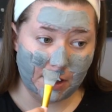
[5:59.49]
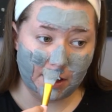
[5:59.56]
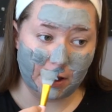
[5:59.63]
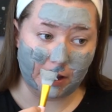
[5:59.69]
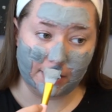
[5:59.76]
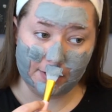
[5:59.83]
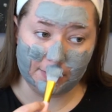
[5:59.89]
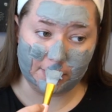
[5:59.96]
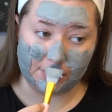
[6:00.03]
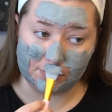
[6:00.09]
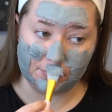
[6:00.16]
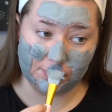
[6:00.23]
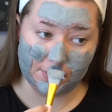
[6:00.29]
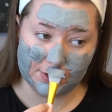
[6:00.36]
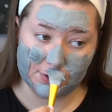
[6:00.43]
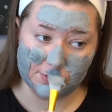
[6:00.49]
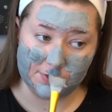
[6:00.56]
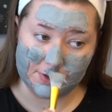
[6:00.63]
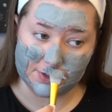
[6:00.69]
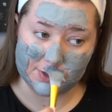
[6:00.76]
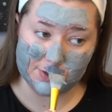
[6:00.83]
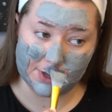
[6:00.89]
I got like a fridge
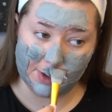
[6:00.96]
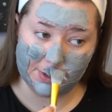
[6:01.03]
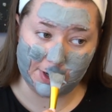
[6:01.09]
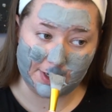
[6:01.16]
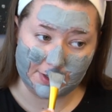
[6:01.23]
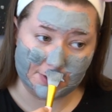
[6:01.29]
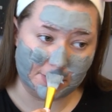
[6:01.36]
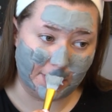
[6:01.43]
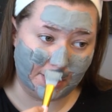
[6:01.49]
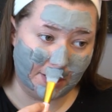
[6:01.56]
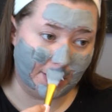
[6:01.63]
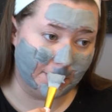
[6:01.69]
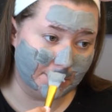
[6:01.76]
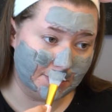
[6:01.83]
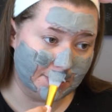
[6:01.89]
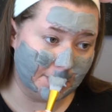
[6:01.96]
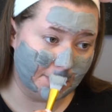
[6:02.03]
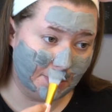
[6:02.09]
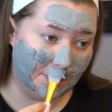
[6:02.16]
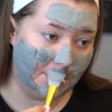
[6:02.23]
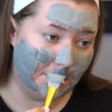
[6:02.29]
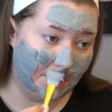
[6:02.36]
full of strawberries right now, so